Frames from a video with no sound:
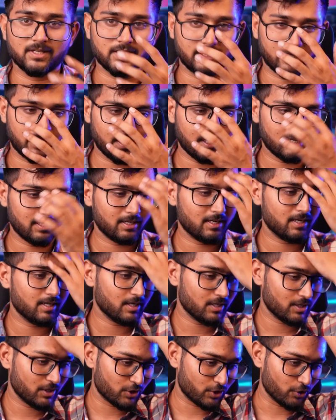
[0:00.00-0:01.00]
Okay?
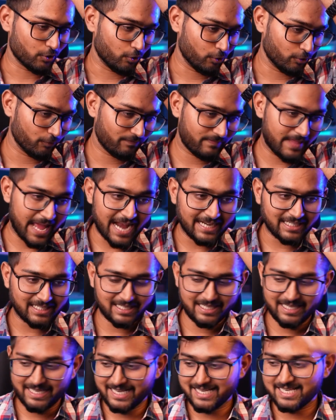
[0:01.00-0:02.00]
So
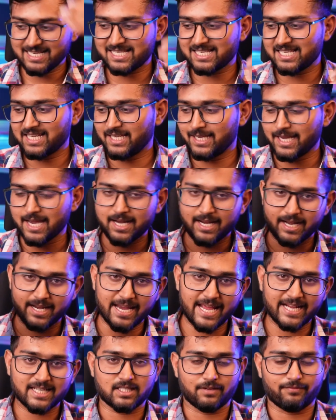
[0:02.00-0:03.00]
that is your
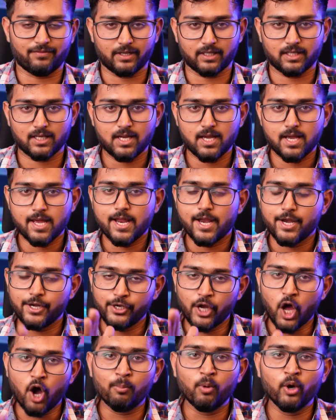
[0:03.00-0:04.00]
next effect.
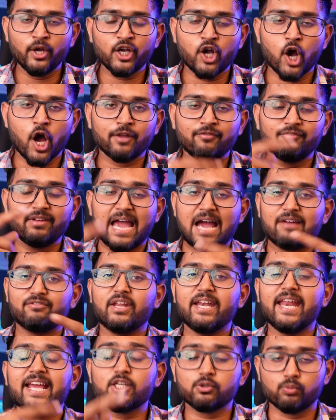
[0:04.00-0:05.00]
Now moving on, we have
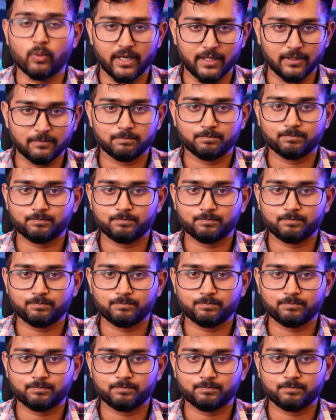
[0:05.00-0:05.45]
the next one.